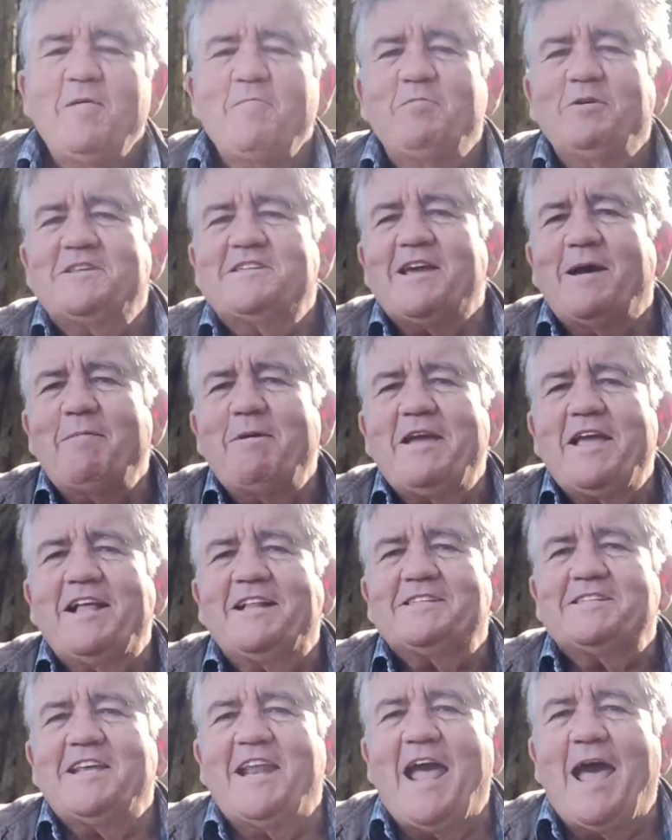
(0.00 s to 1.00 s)
But something
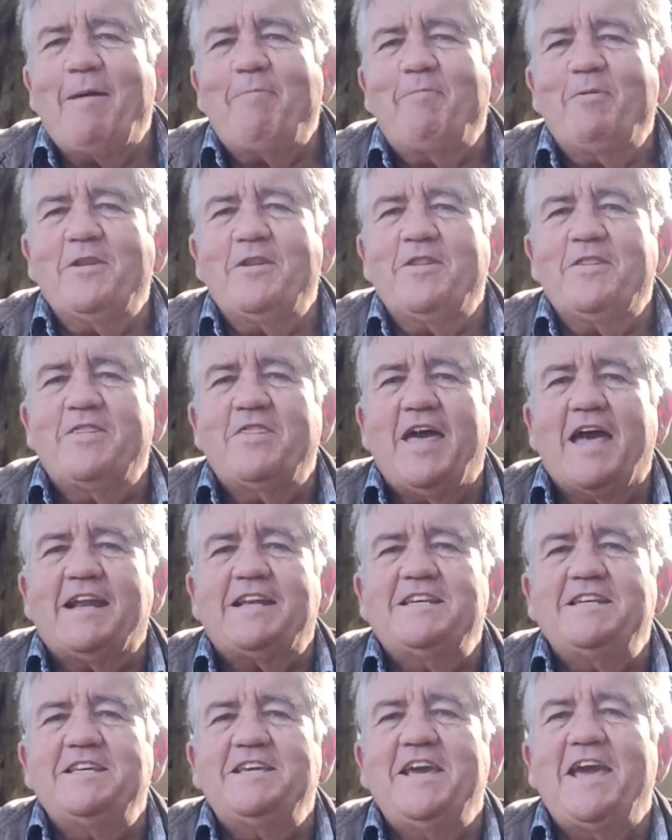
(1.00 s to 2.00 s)
else had happened
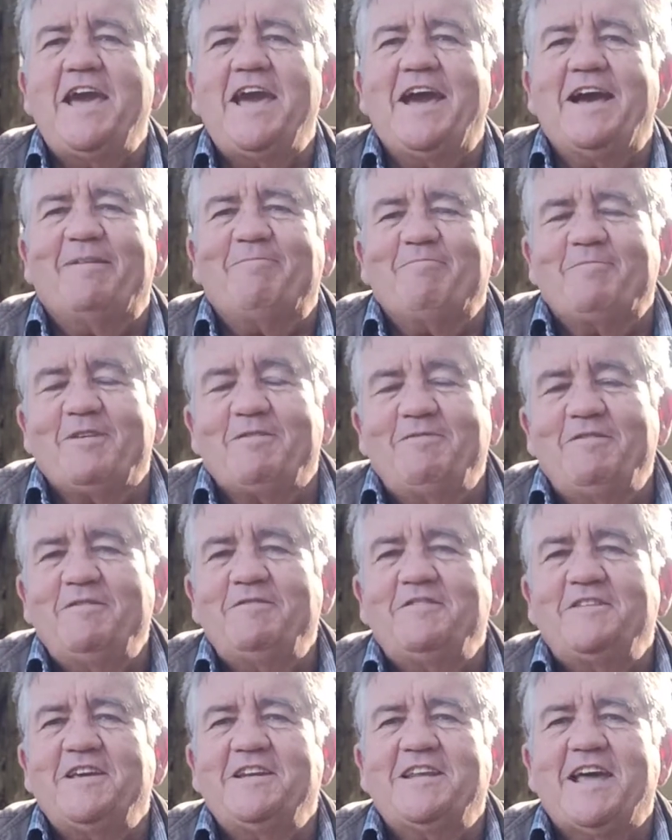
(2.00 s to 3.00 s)
that year.
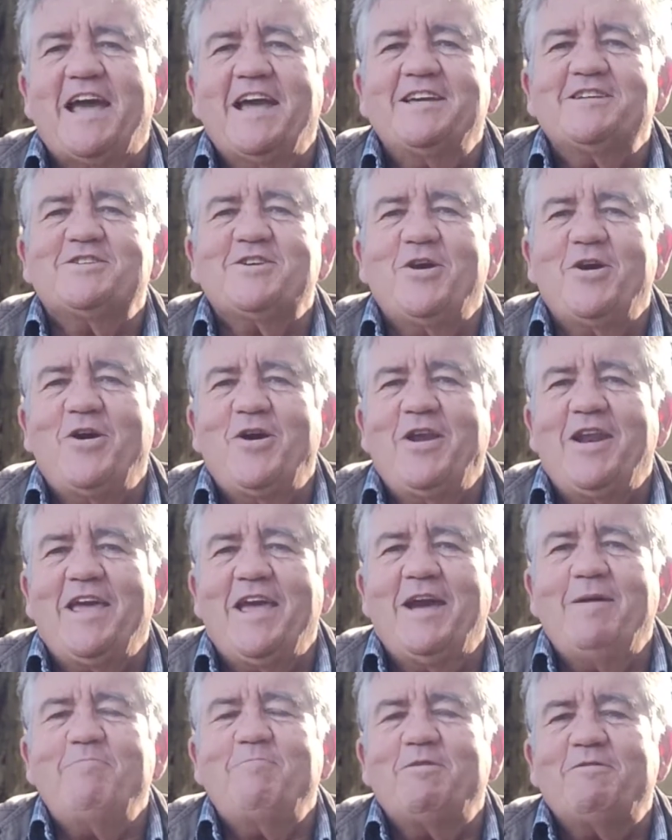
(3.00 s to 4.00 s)
50 days
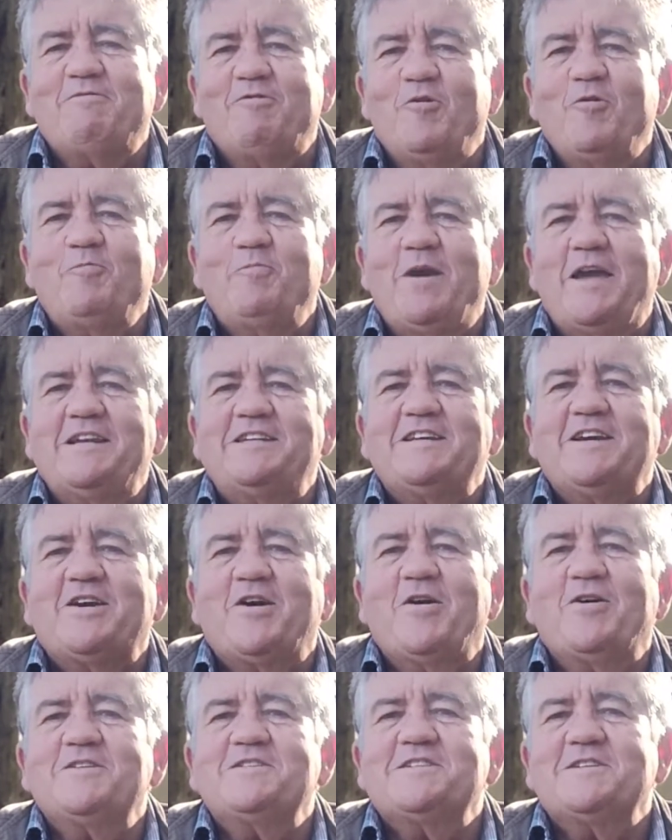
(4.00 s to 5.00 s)
earlier, before
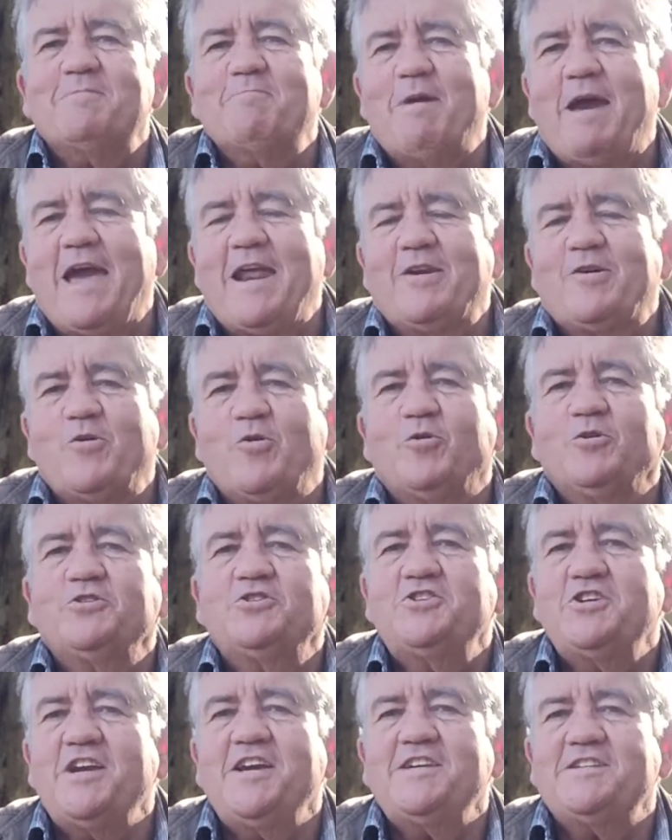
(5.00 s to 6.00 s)
Pentecost, a man
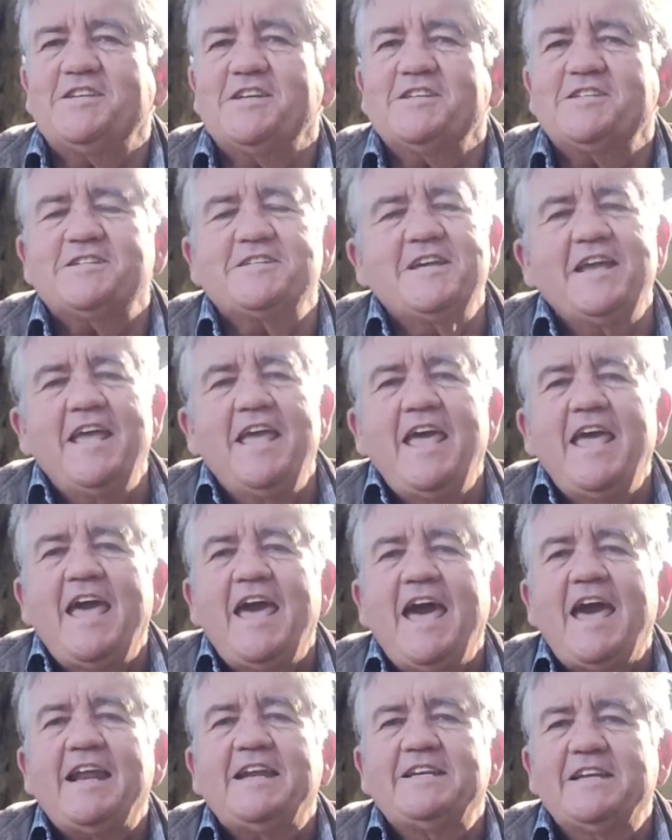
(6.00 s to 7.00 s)
called Jesus
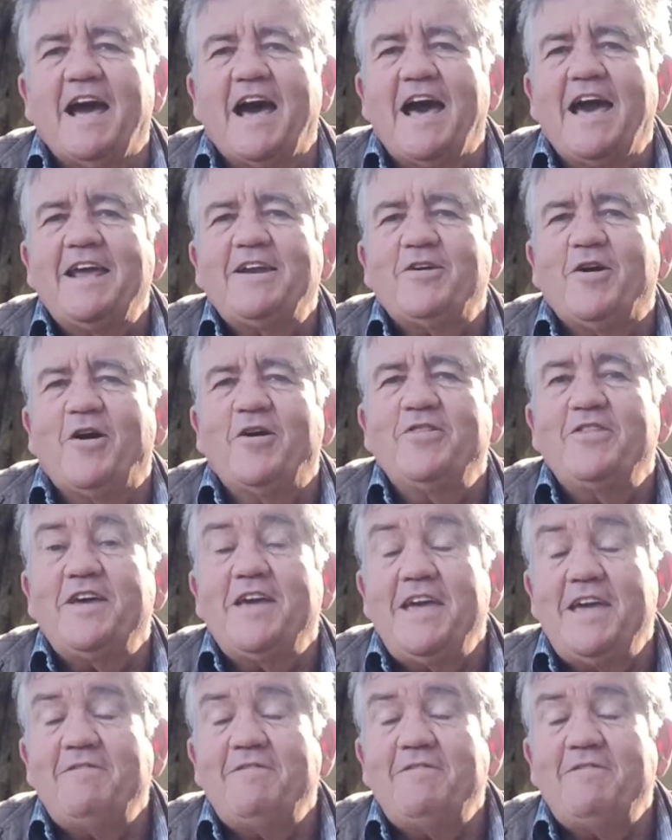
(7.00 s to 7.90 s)
had died on the